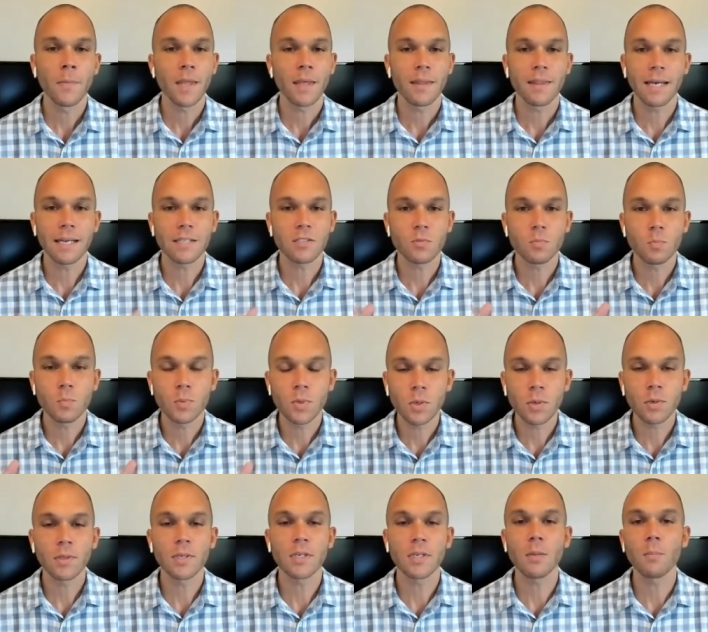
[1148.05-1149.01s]
that's
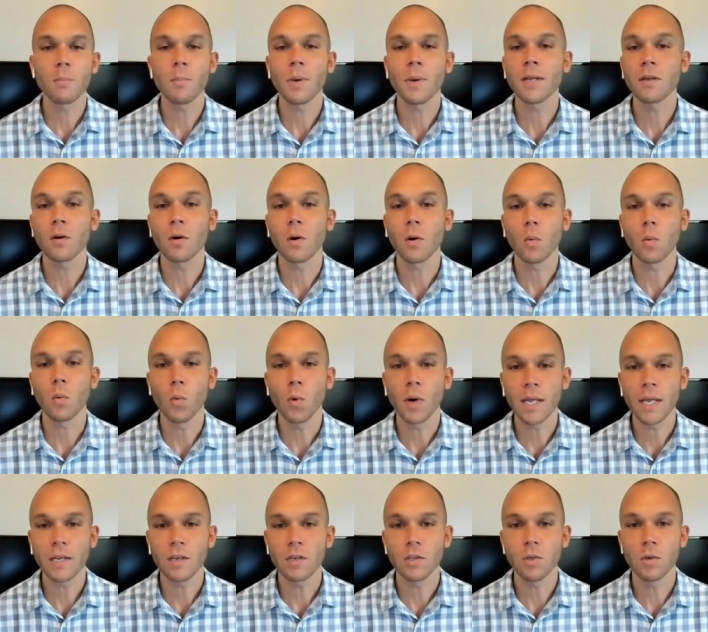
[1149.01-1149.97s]
purely dependent on
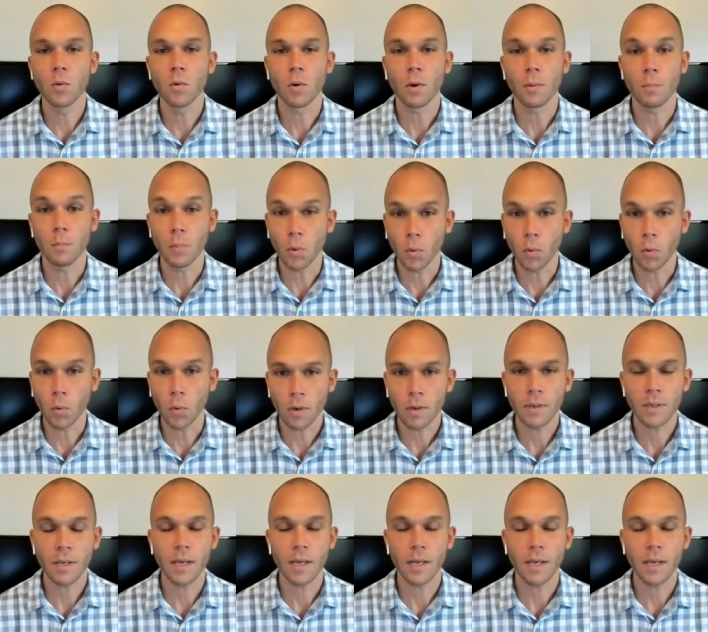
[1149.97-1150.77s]
when you were born